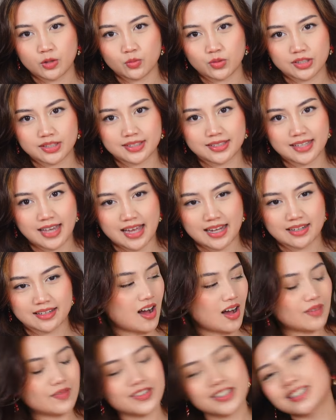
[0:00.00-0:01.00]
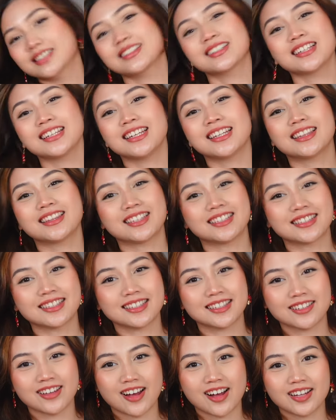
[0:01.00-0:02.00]
Wood set. Obviously, this
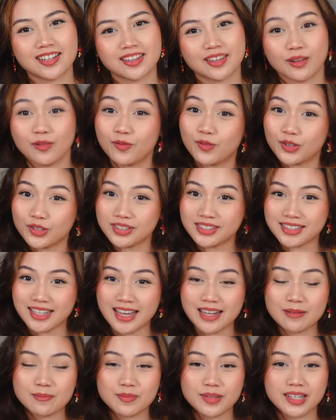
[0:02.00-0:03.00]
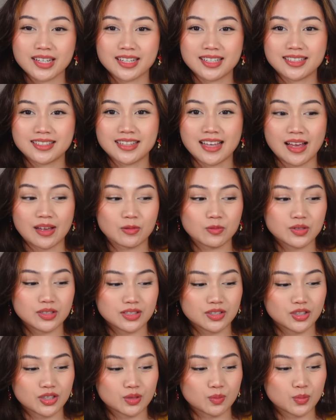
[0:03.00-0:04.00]
is not the full set because I was
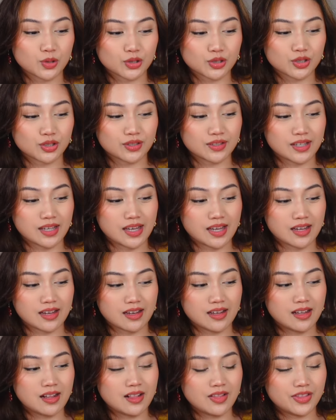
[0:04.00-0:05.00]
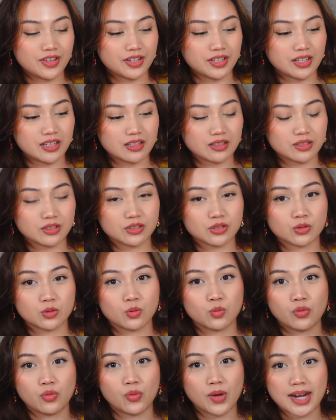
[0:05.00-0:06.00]
just purchasing the needles
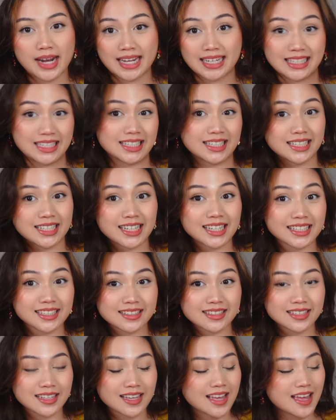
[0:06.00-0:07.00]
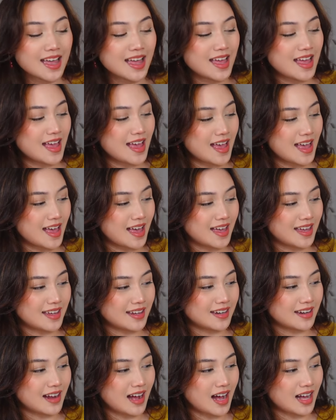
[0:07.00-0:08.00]
when I needed it.
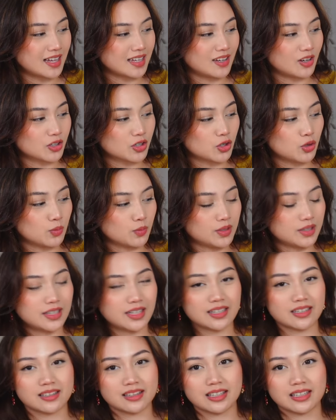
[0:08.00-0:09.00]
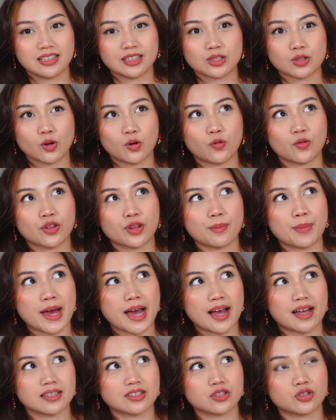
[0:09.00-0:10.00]
And I accumulated these over the
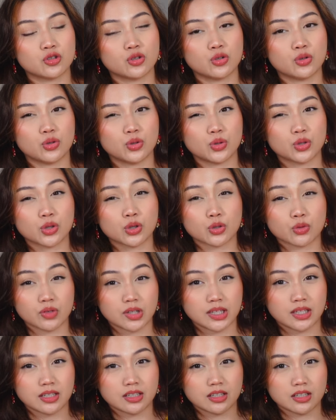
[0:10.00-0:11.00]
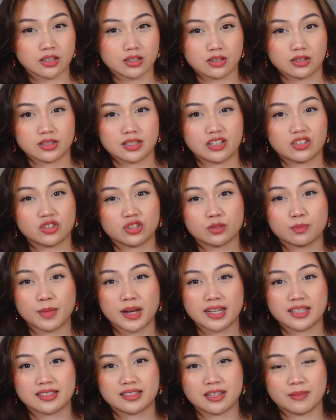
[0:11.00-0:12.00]
past 2-3 years. I just
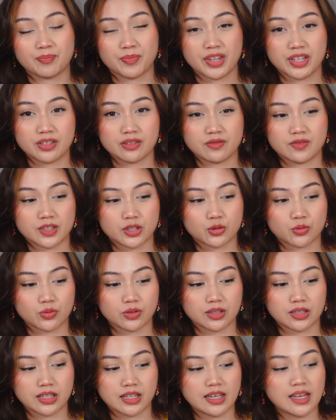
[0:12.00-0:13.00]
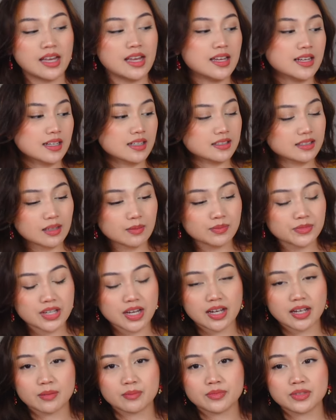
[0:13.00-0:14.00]
buy some individually. Because
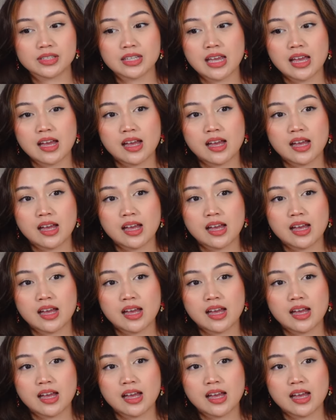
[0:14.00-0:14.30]
sometimes,